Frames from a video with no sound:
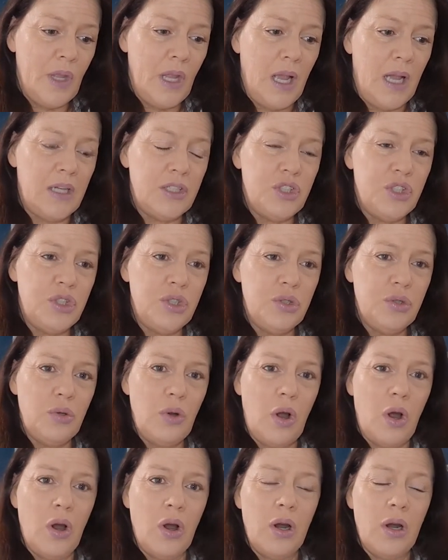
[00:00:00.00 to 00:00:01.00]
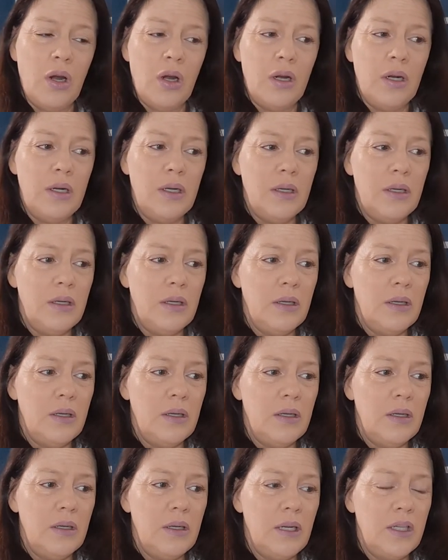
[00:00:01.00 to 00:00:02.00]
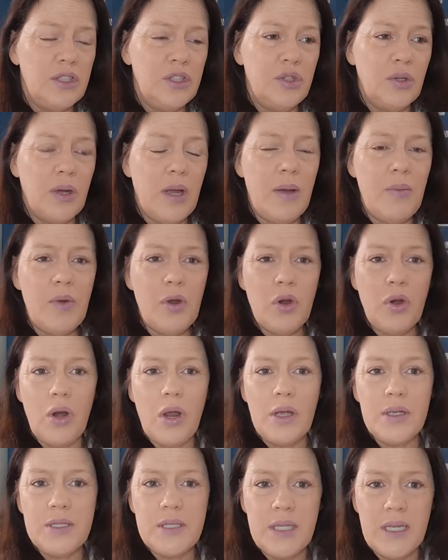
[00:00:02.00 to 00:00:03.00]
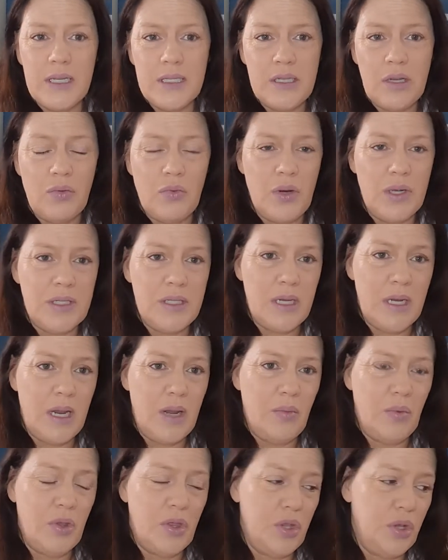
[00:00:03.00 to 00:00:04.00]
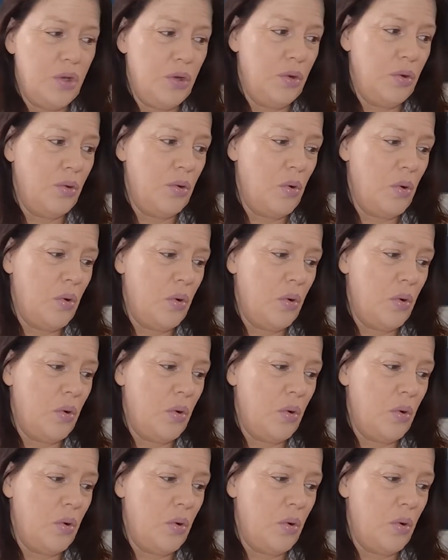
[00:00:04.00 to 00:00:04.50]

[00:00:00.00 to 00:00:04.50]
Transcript: as you are, as you come across things that resonate with you,